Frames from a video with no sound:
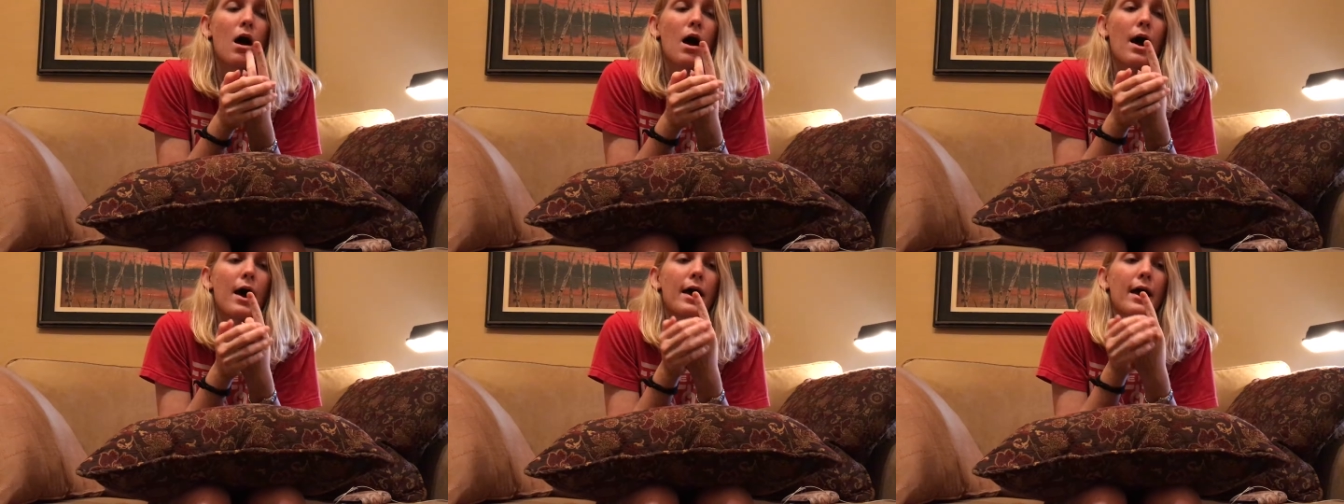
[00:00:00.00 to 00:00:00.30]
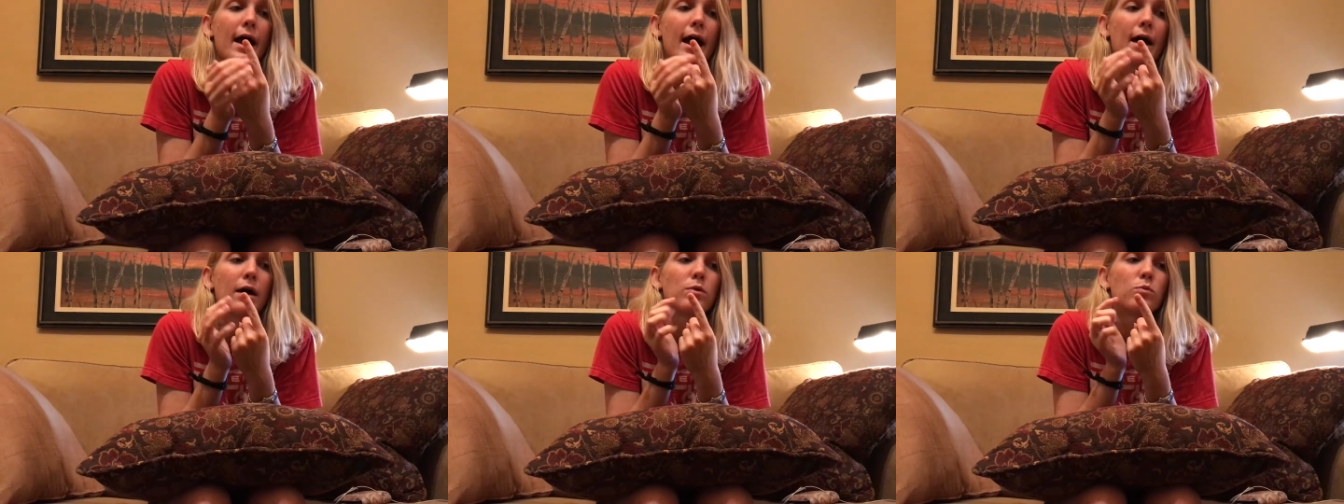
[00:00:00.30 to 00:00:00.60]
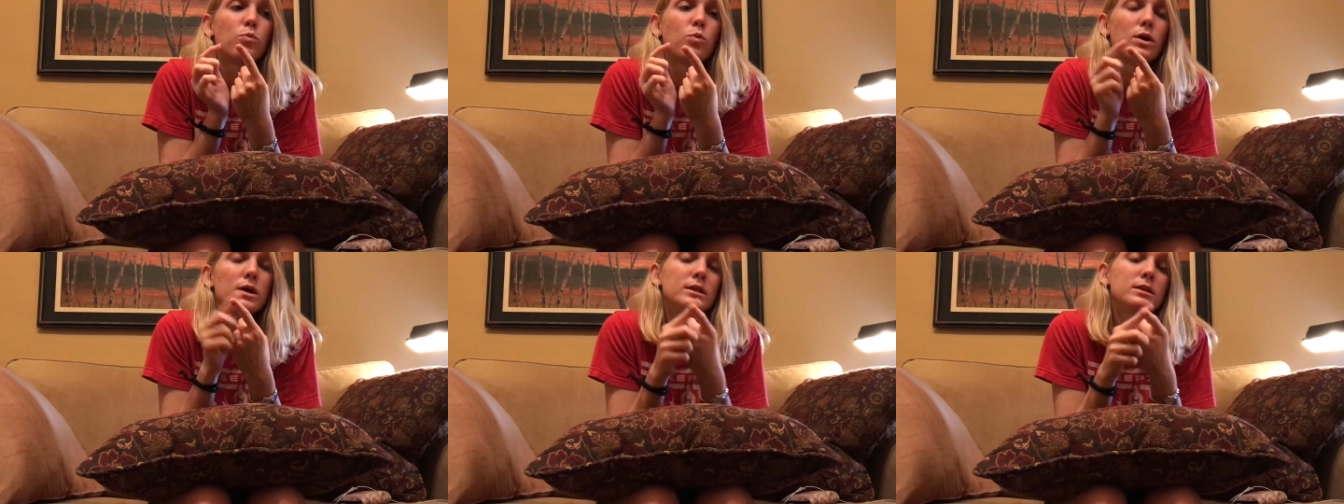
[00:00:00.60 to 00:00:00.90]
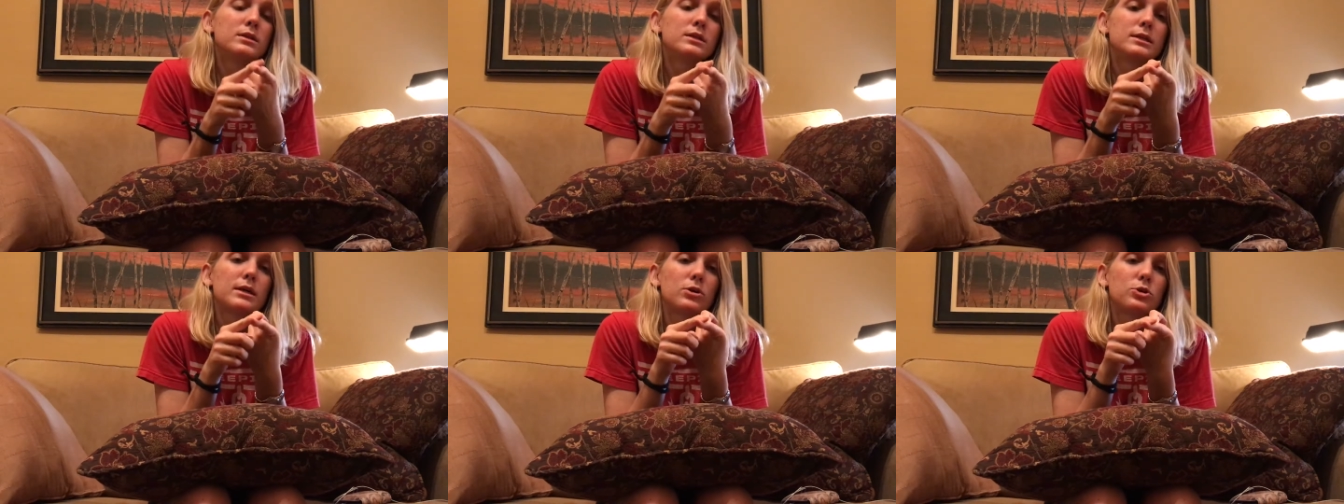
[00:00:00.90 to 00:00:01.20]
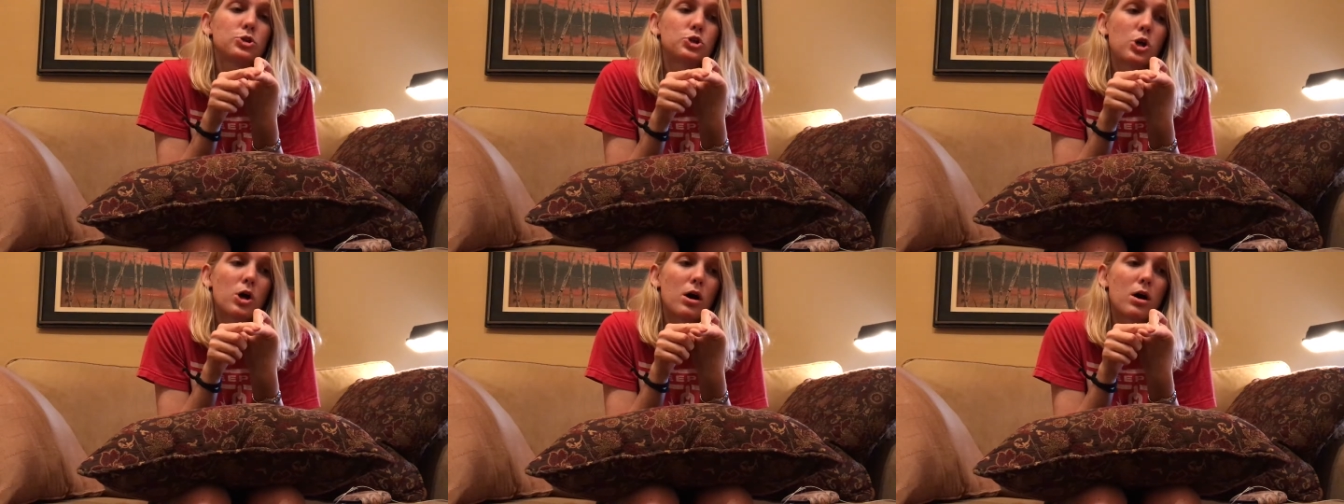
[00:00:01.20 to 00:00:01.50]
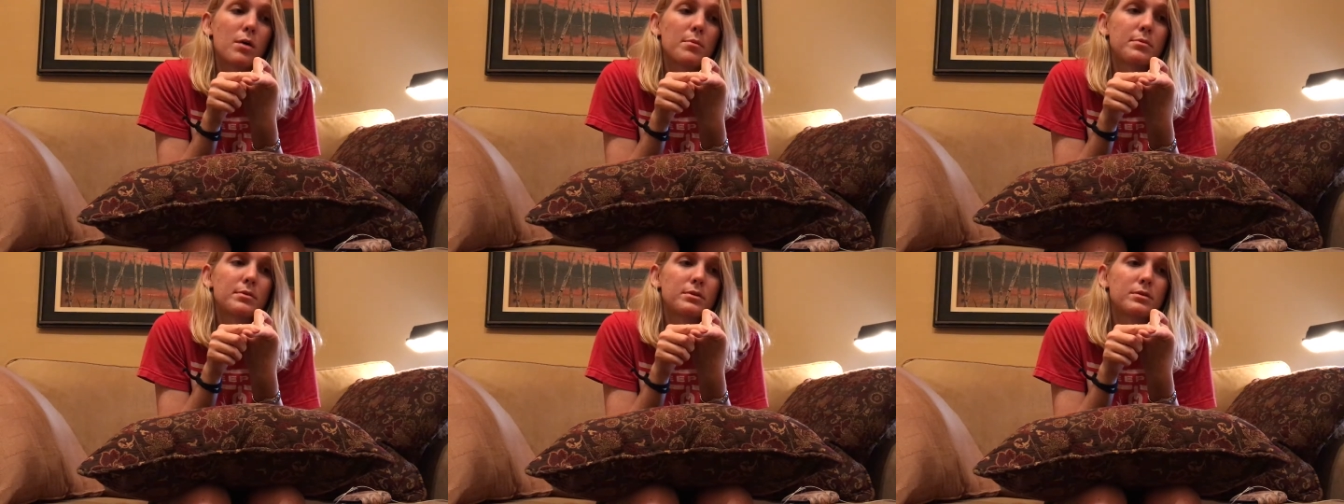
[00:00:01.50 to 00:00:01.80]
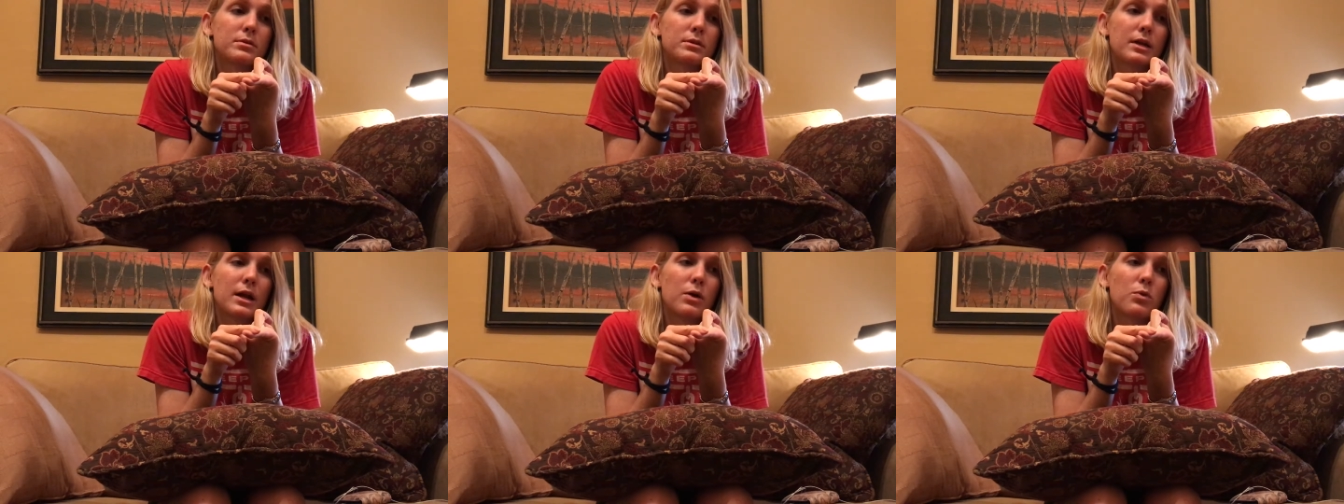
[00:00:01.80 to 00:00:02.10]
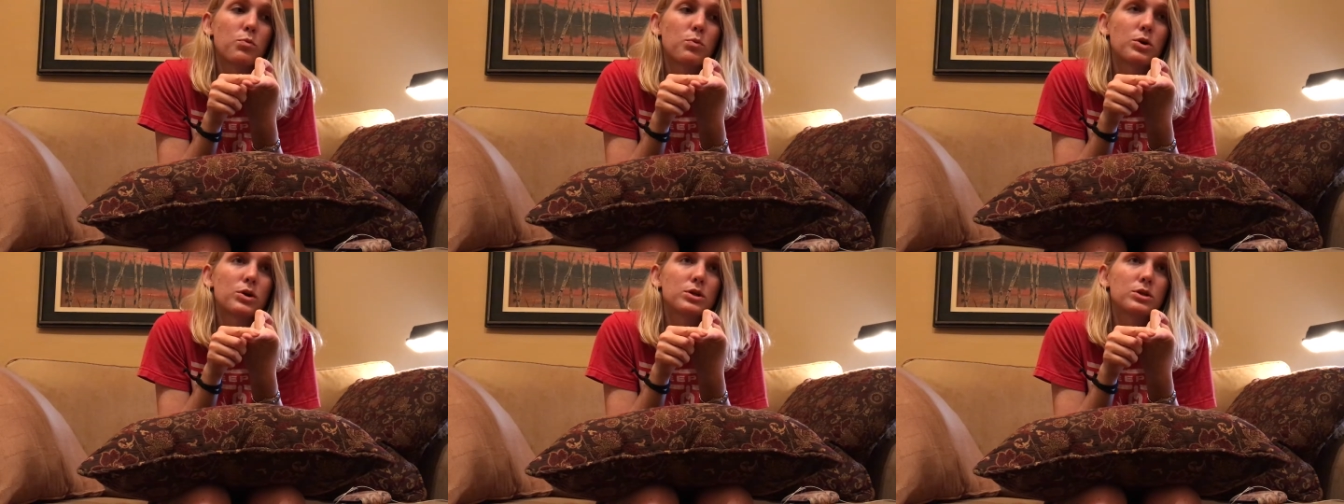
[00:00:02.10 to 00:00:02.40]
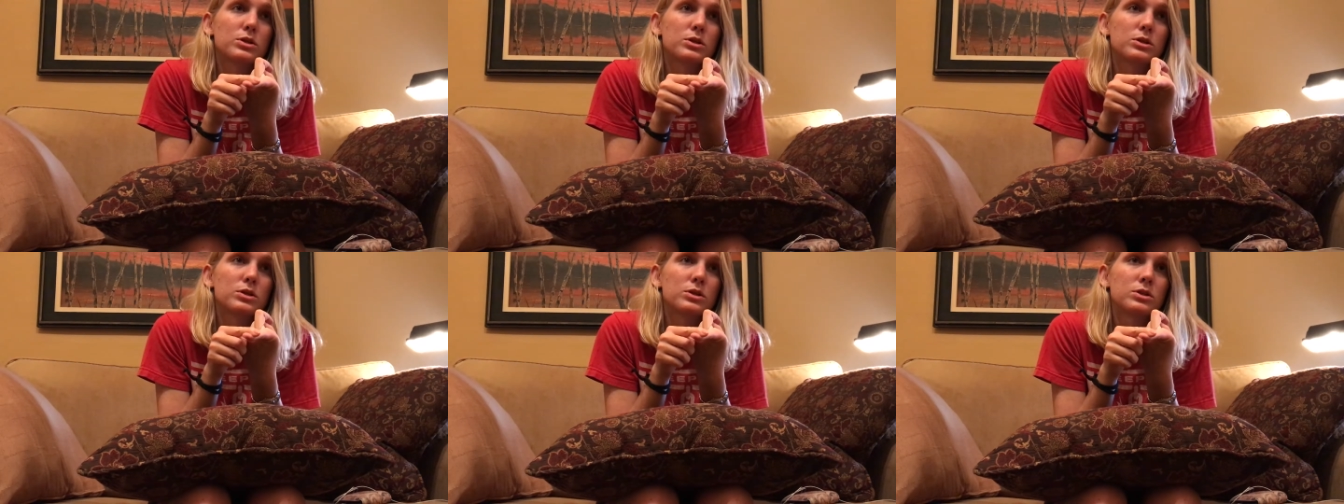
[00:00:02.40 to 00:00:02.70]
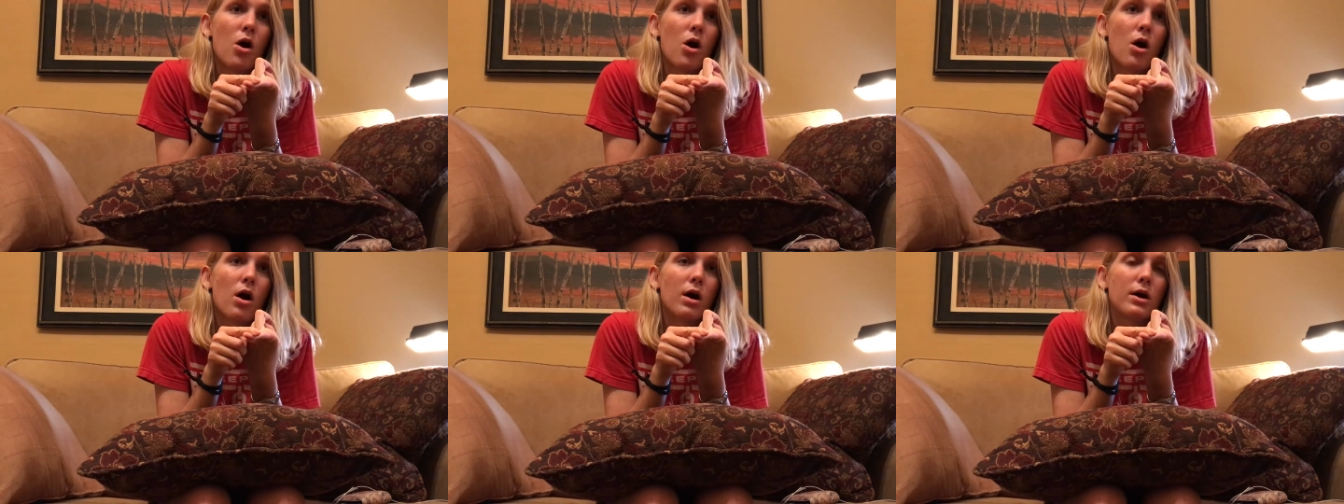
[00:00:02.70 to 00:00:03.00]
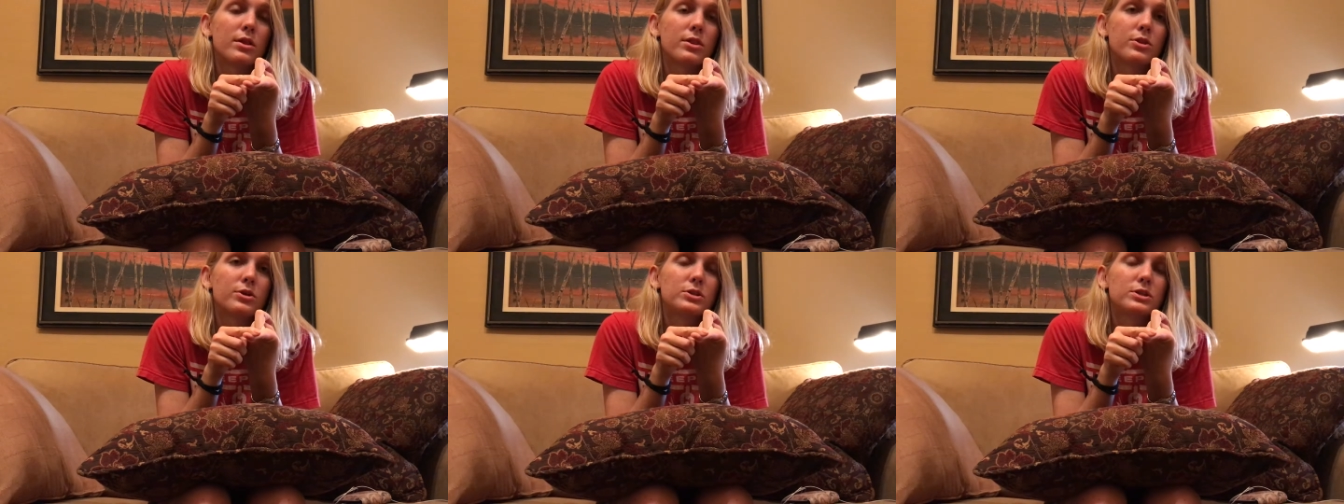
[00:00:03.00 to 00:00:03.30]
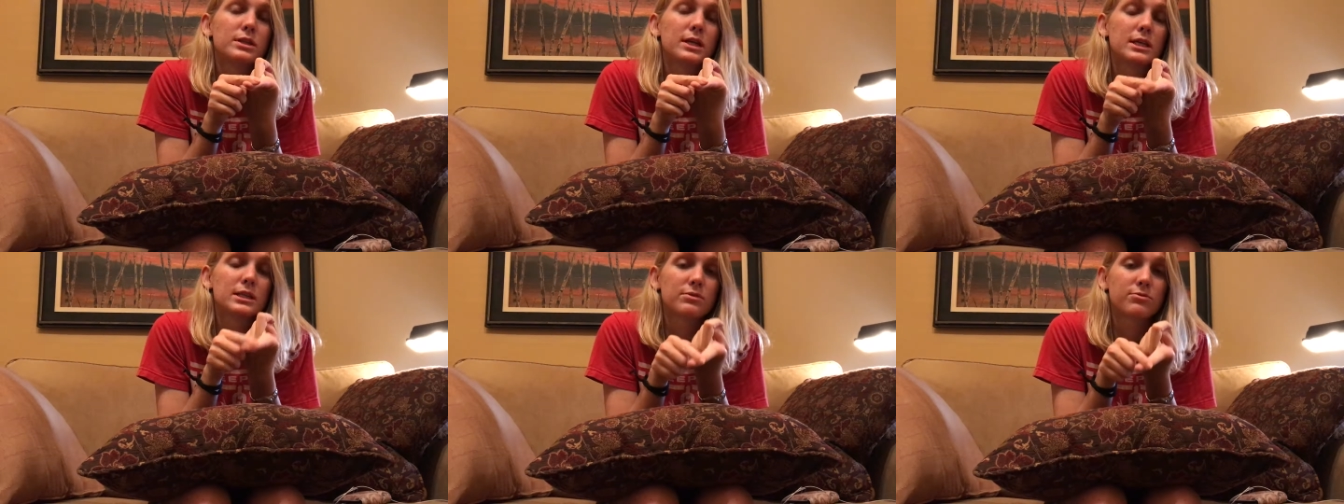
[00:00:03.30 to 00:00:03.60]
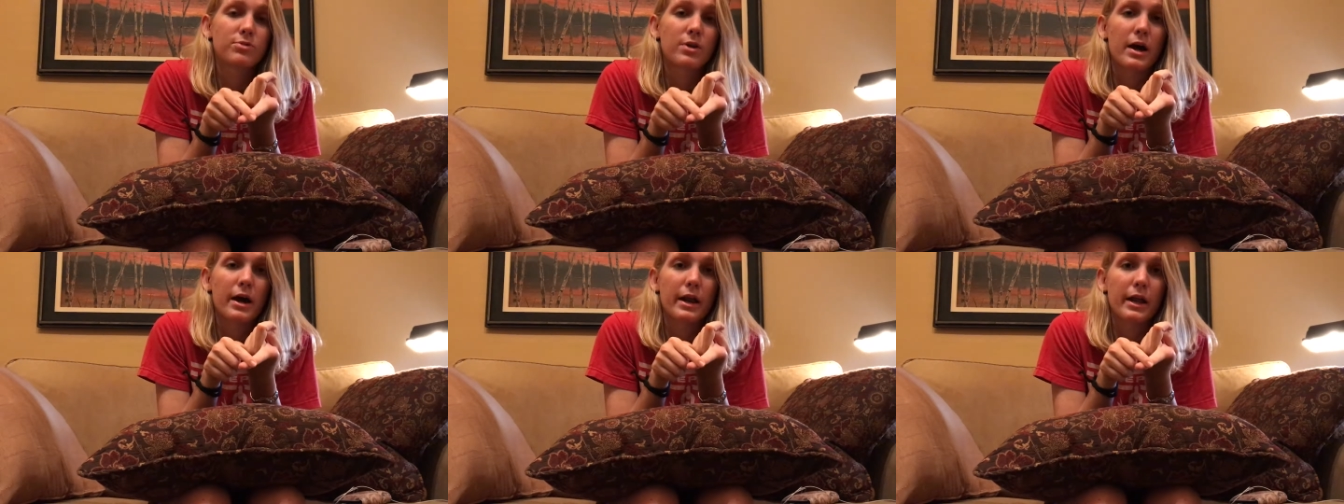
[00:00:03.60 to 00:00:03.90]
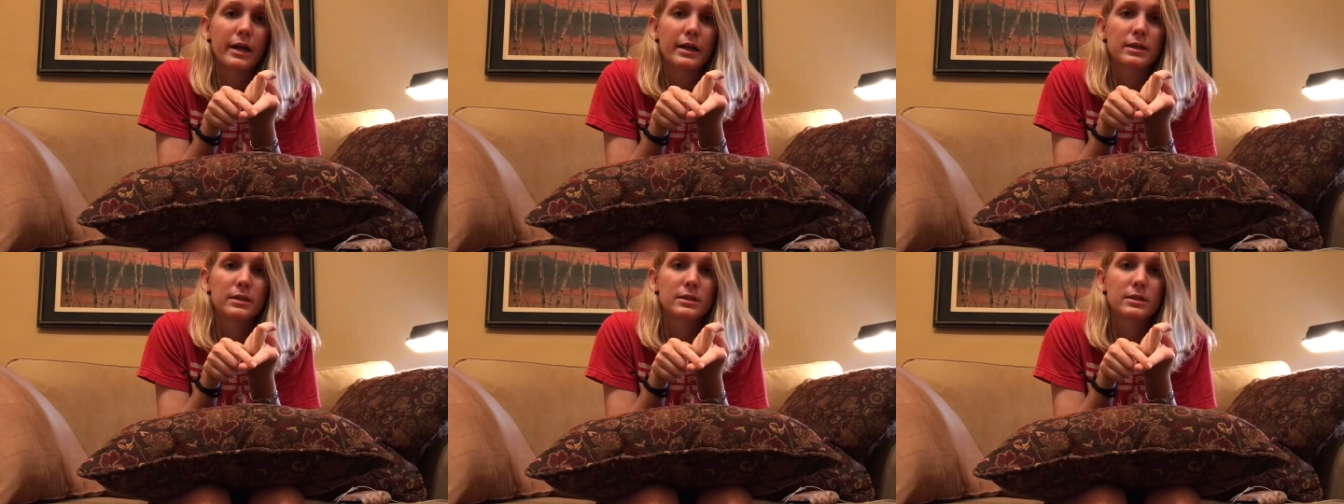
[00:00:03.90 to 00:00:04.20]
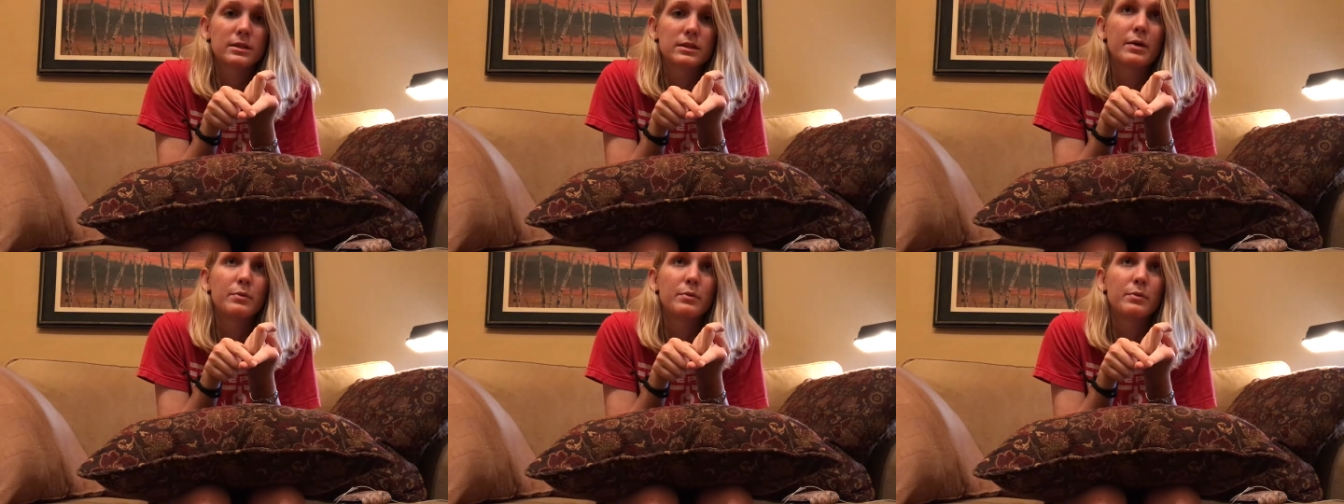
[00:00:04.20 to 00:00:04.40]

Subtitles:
I had one job that I worked on Thursdays and Fridays.